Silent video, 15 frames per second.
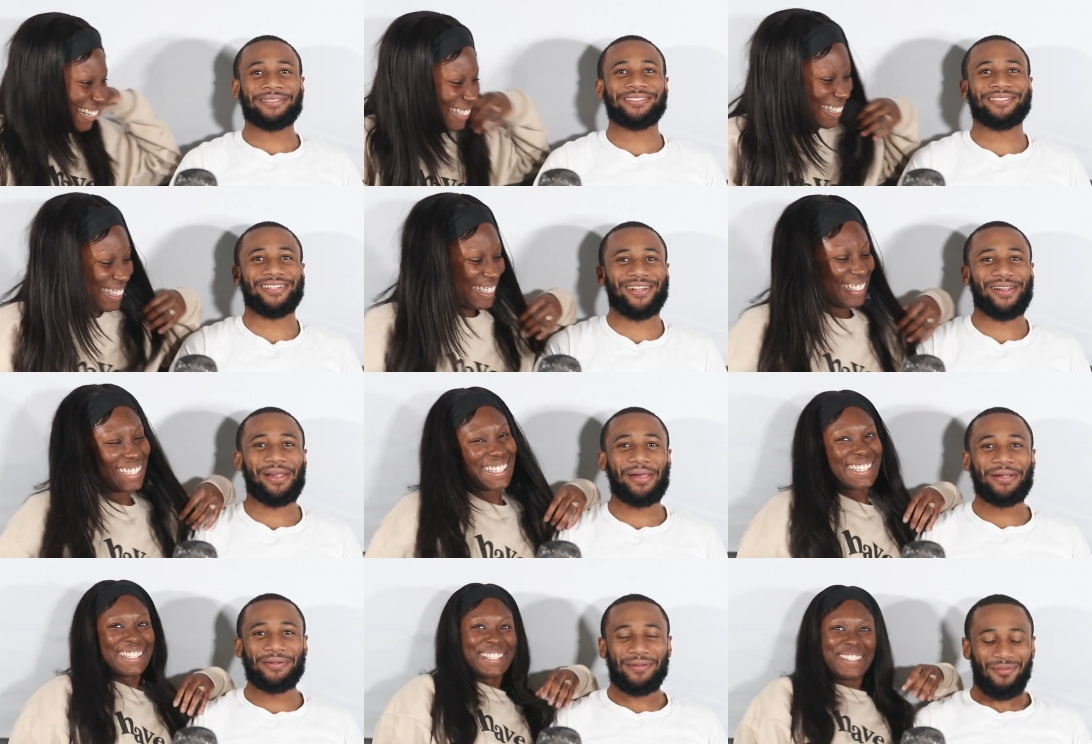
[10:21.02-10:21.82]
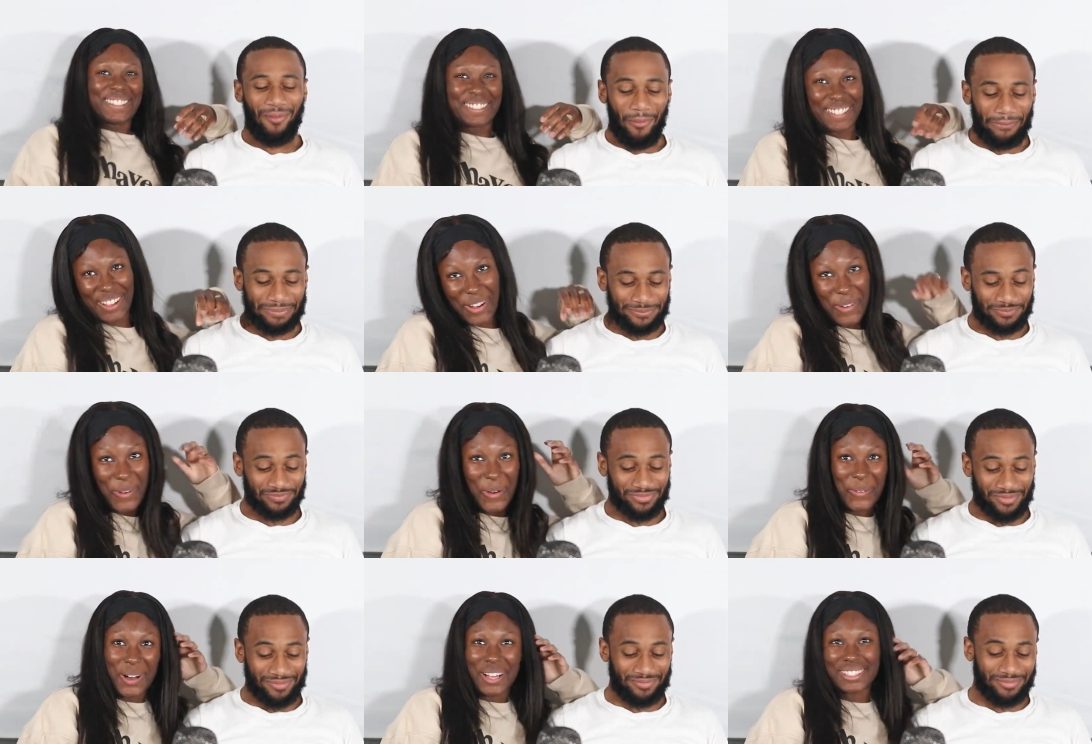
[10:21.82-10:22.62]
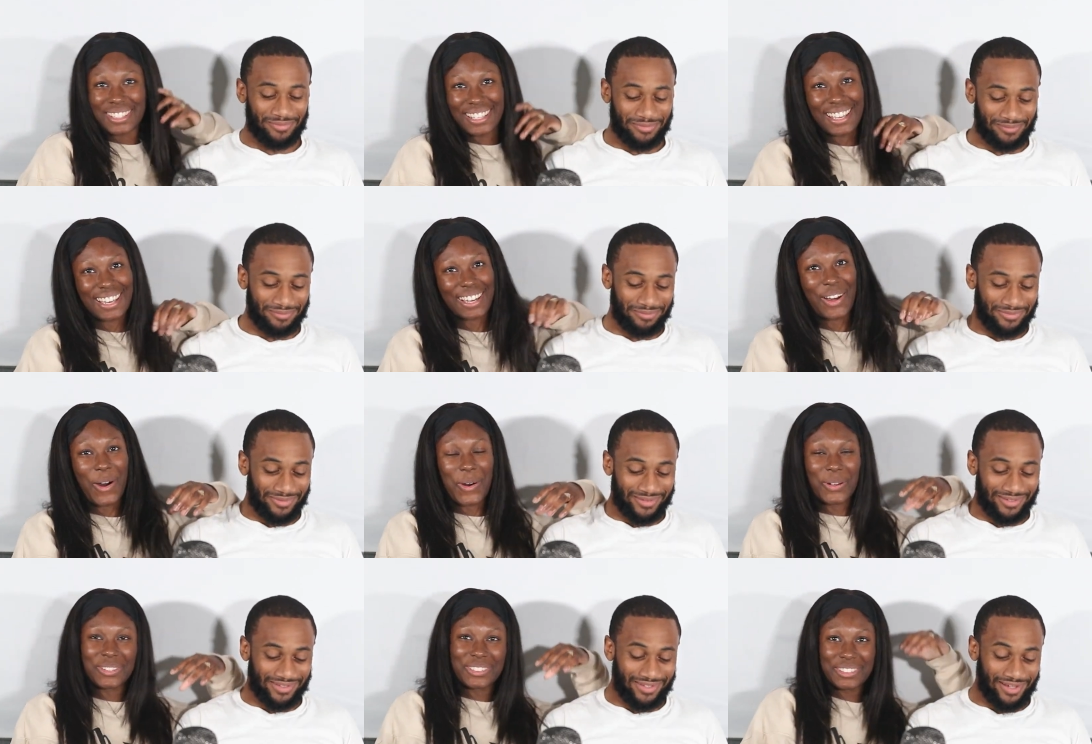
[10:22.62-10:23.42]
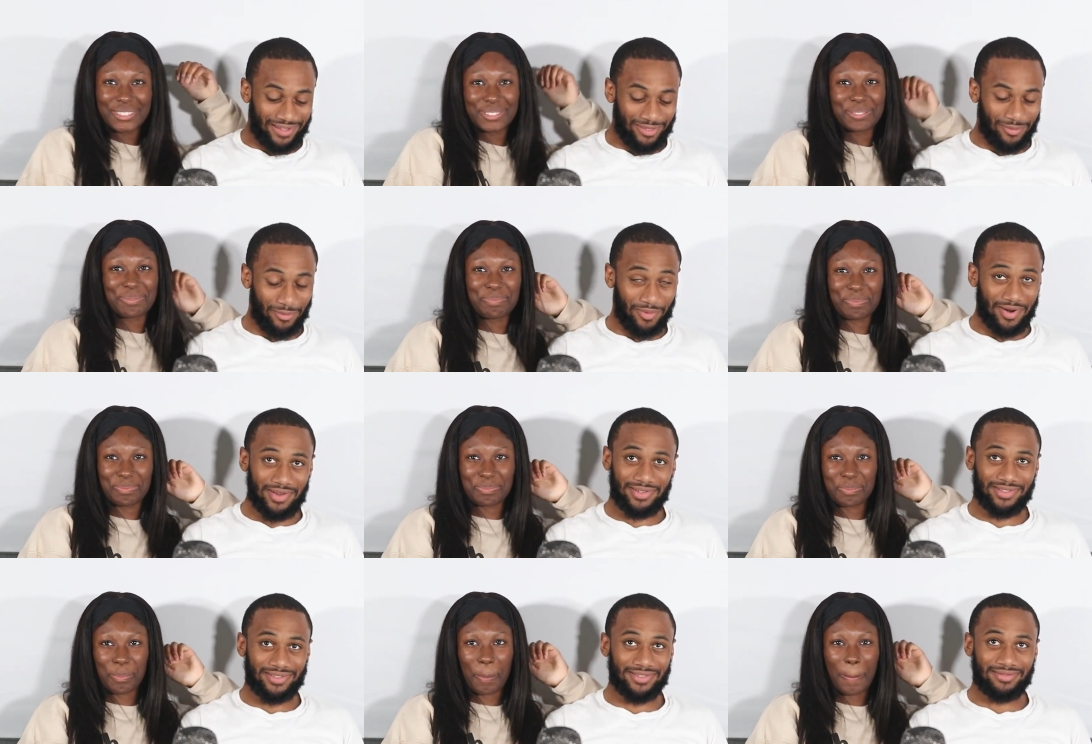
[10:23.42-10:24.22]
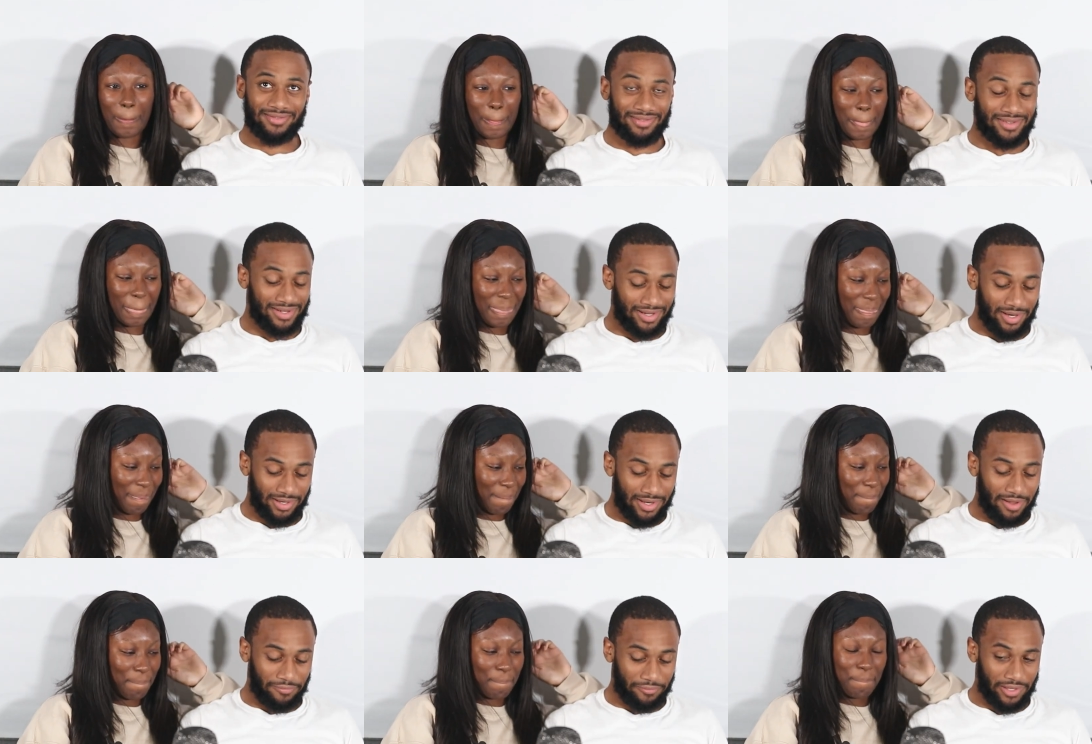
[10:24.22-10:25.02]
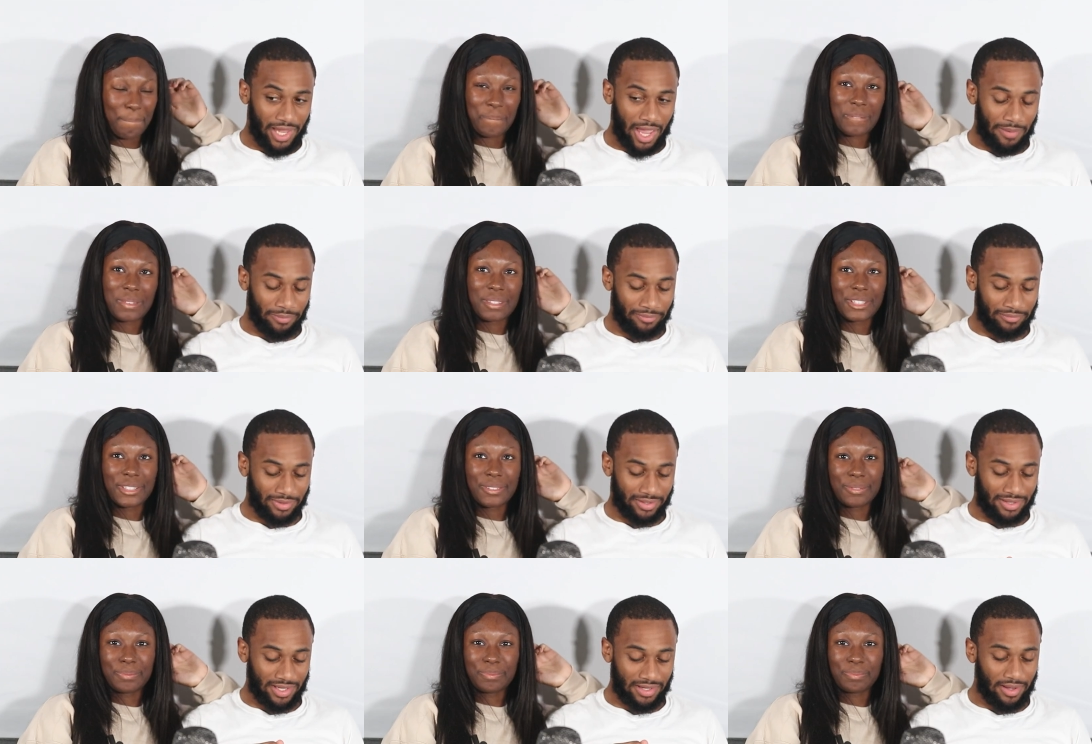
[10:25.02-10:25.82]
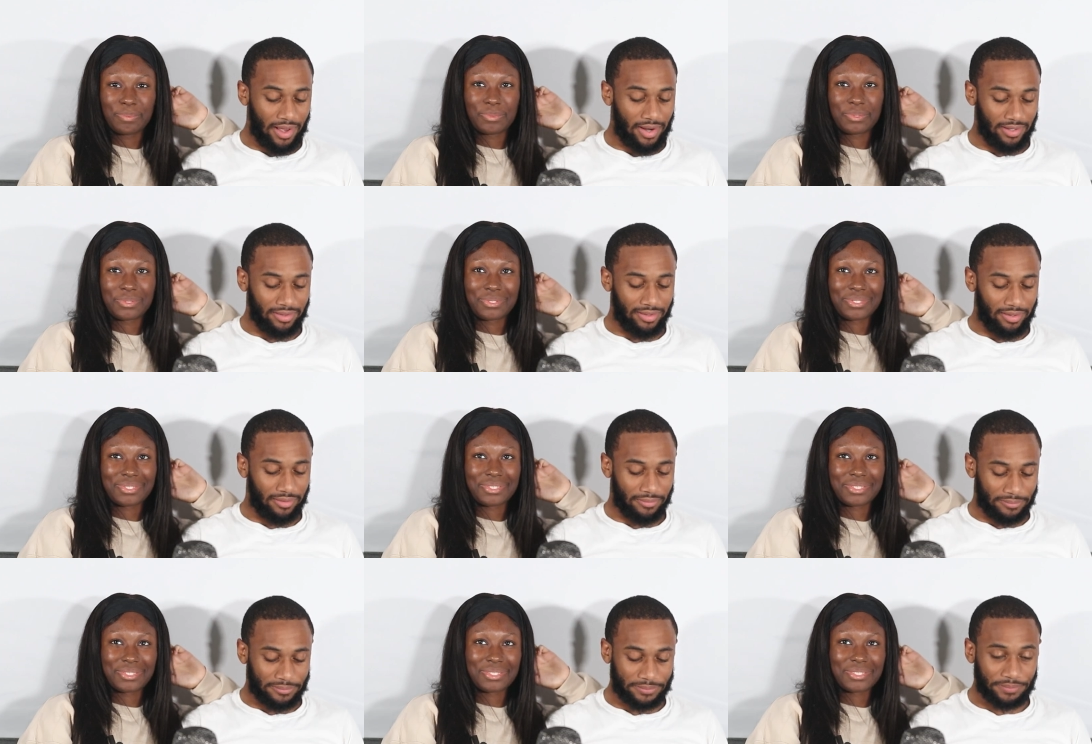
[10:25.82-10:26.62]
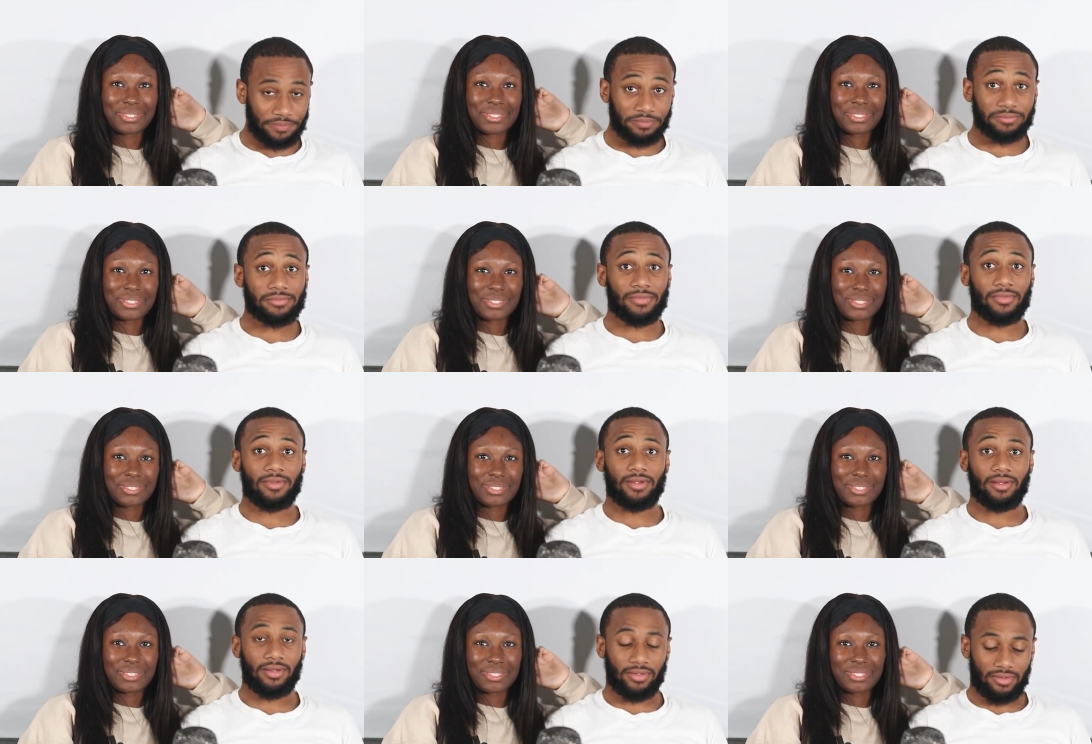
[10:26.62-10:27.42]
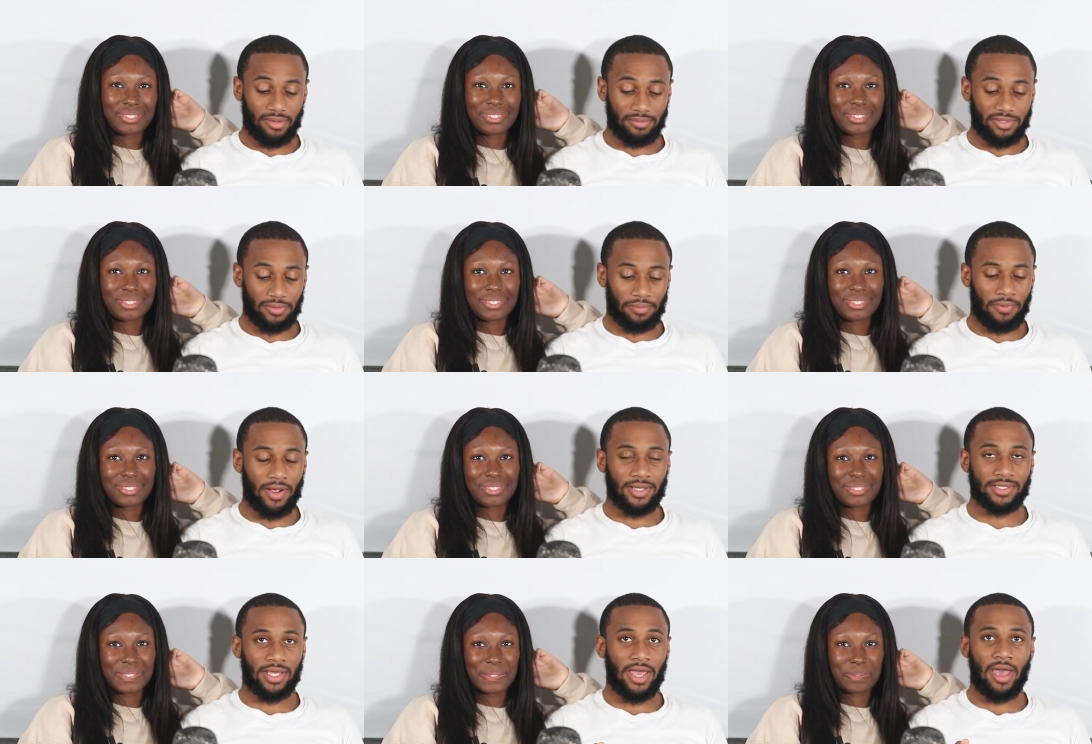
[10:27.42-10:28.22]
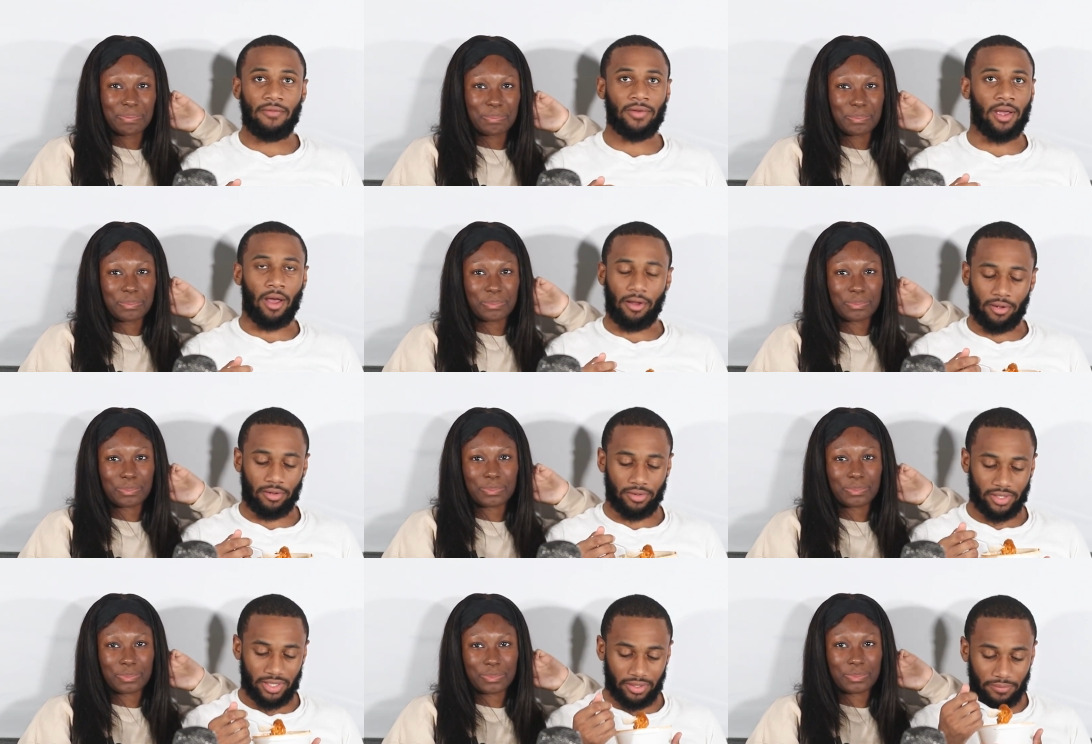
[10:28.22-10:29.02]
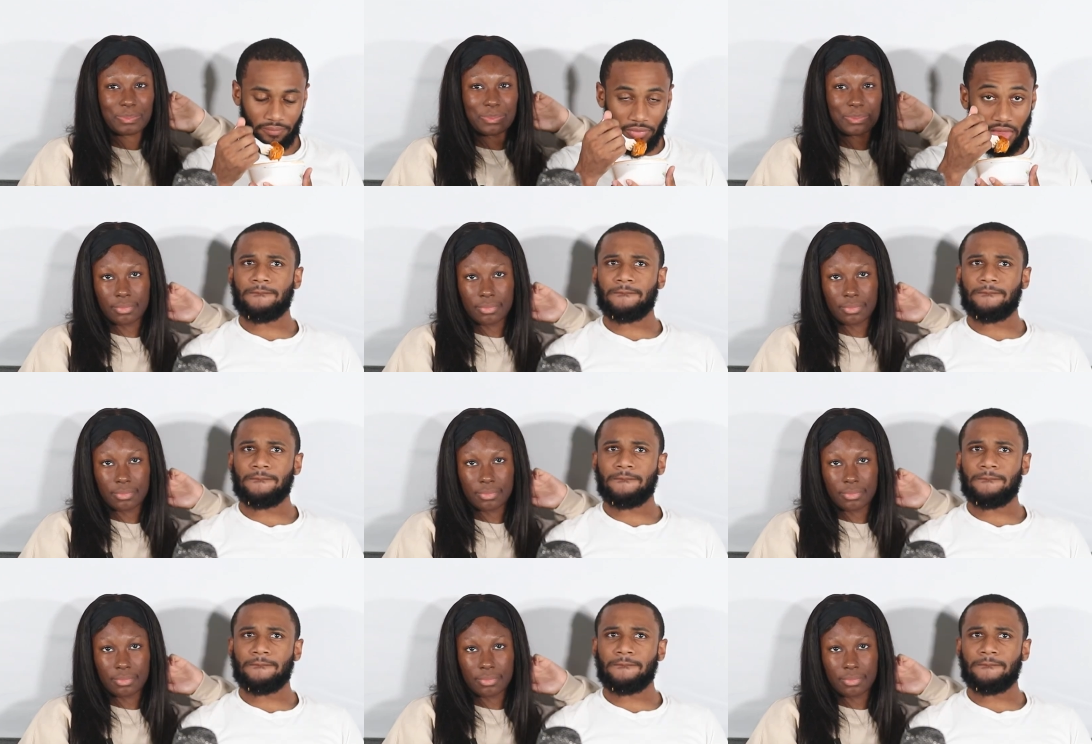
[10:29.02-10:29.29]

Speaker 1: I don't want Waltz getting caught.
Speaker 2: Yeah, the worst could have definitely happened, but thank God it didn't. I'm surprised they haven't got caught yet.